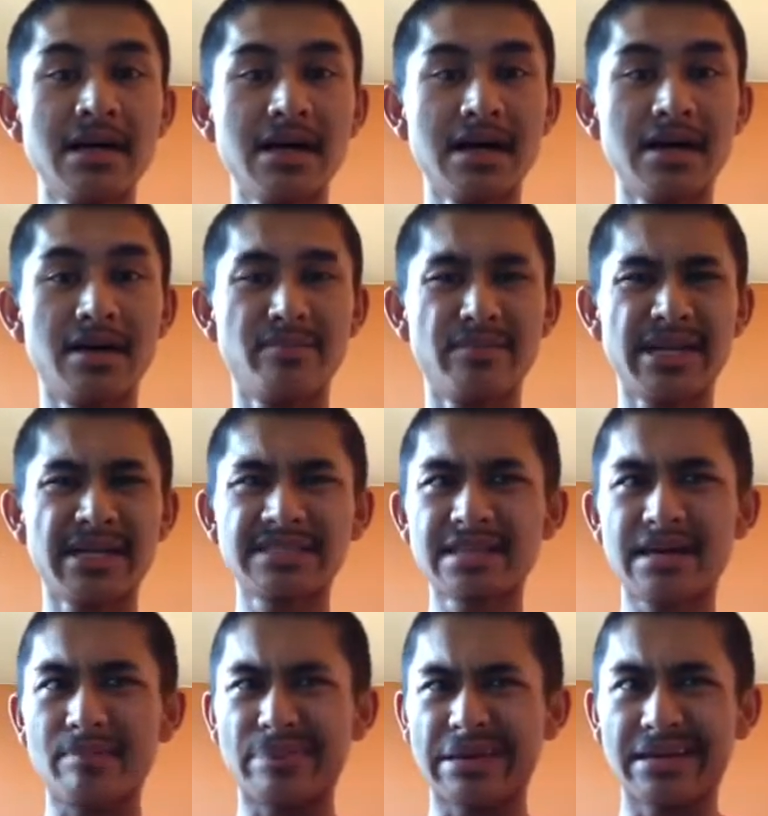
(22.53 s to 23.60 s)
But it's
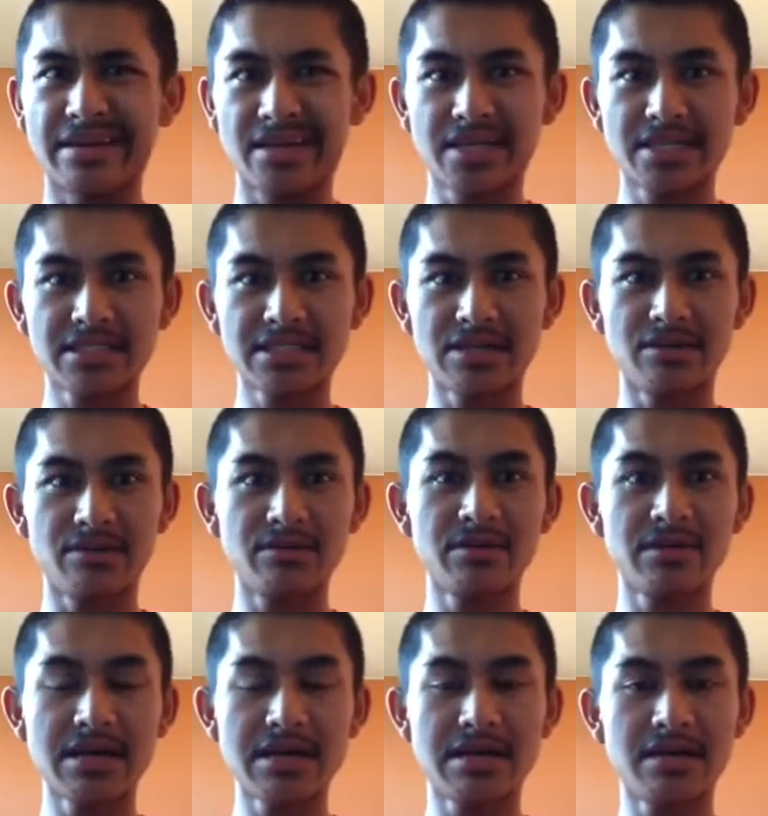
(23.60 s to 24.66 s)
not pink.
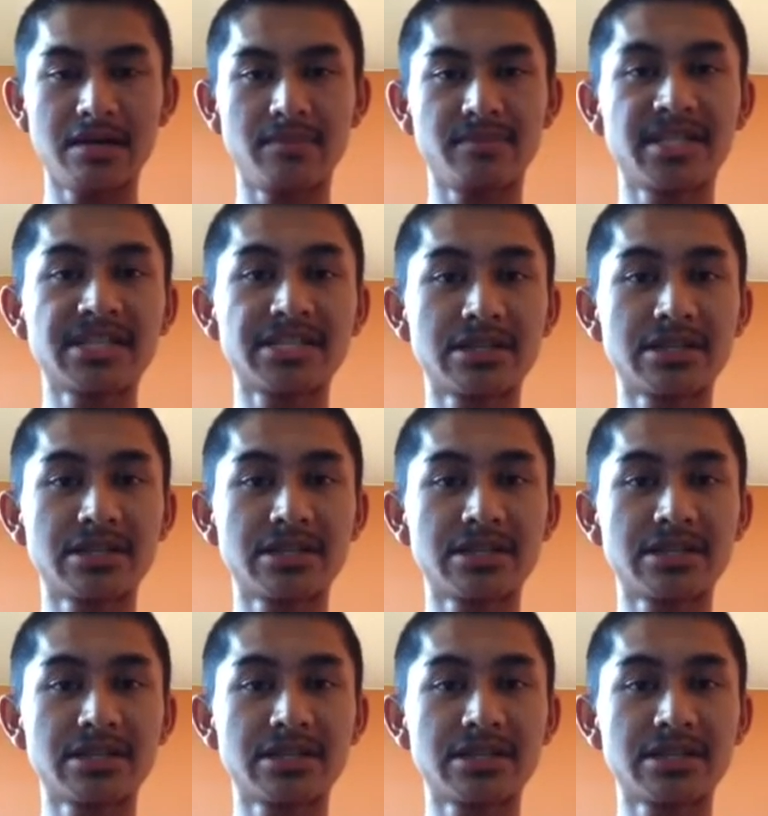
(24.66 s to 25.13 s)
This